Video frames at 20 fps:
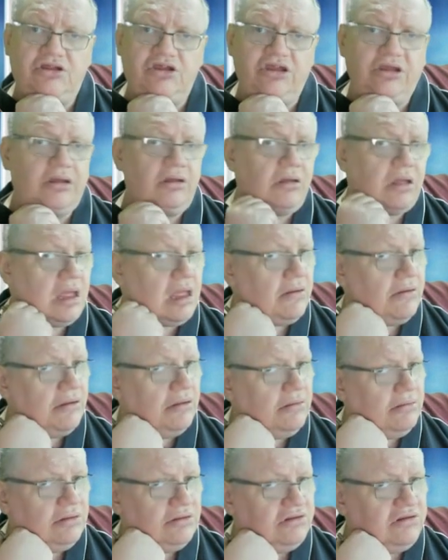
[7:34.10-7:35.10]

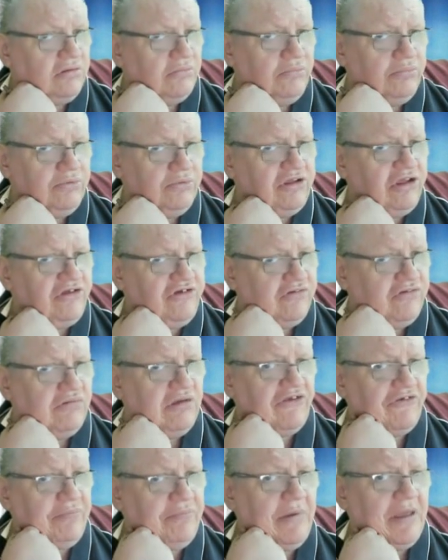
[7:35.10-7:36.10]
Did you
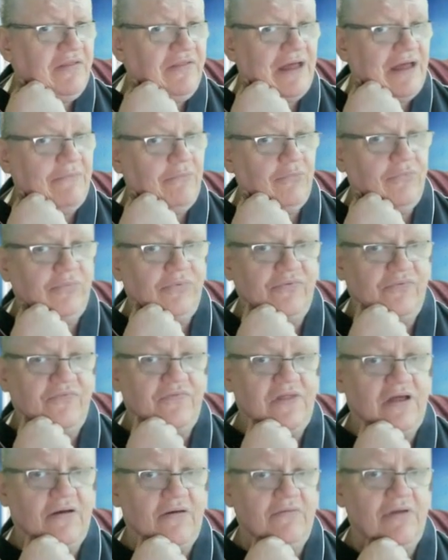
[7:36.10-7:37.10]
expect that?
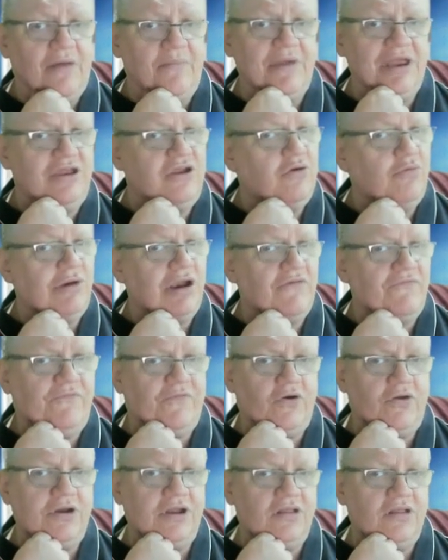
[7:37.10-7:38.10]
I mean, you went a
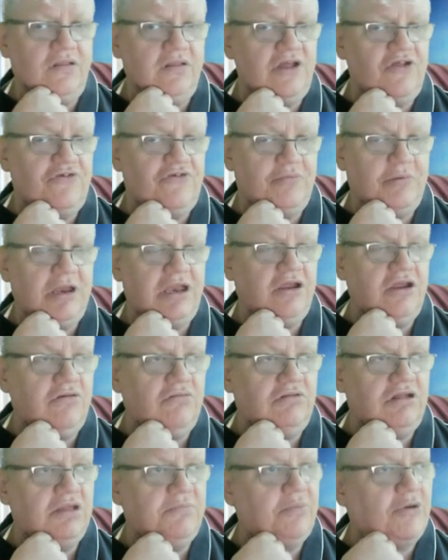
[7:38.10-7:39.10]
4-0 Leeds win, you